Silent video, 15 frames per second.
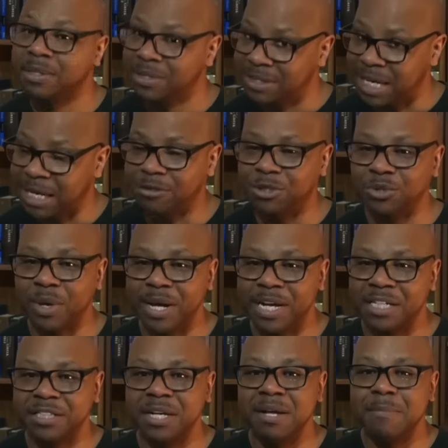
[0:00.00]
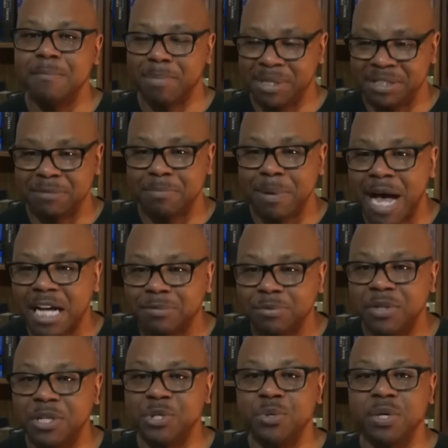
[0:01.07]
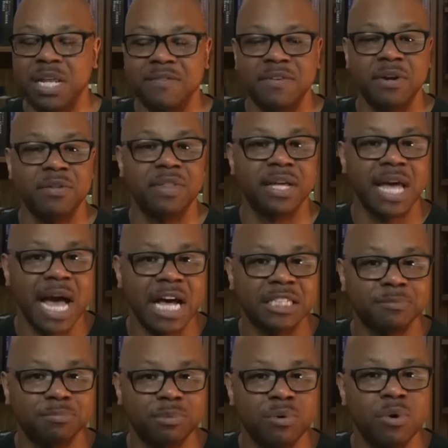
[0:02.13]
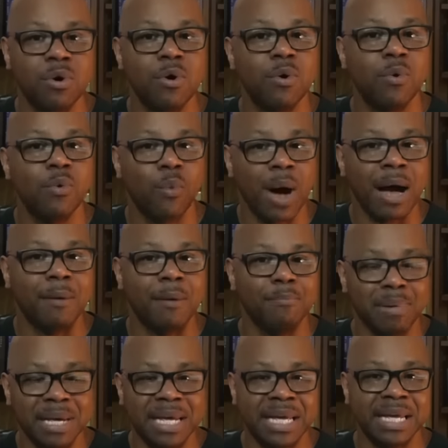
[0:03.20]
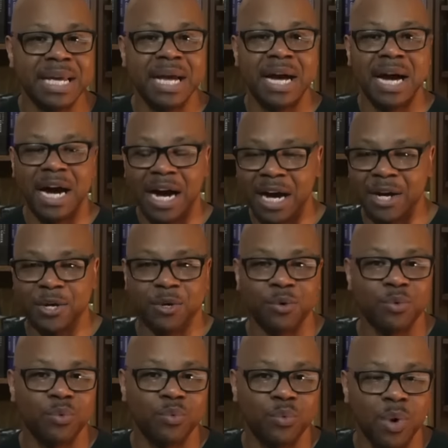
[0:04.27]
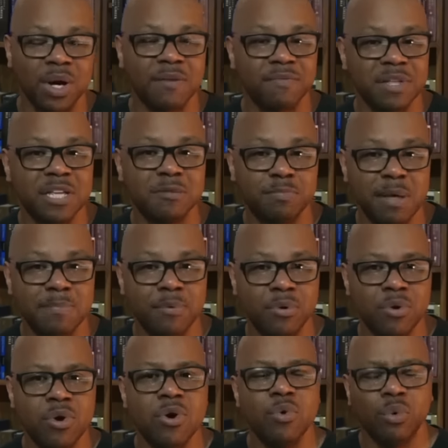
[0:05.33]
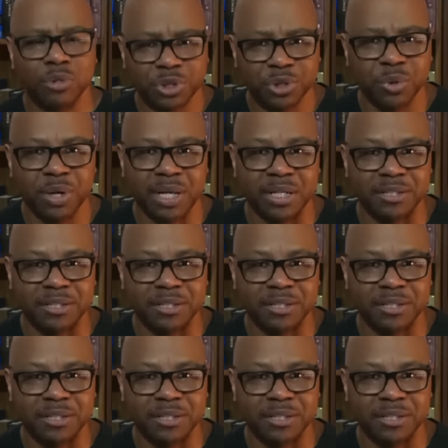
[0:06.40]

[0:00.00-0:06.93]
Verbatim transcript: Sounds strange, but is it possible that you can even hear the gospel while being under one of these people? Well, sure it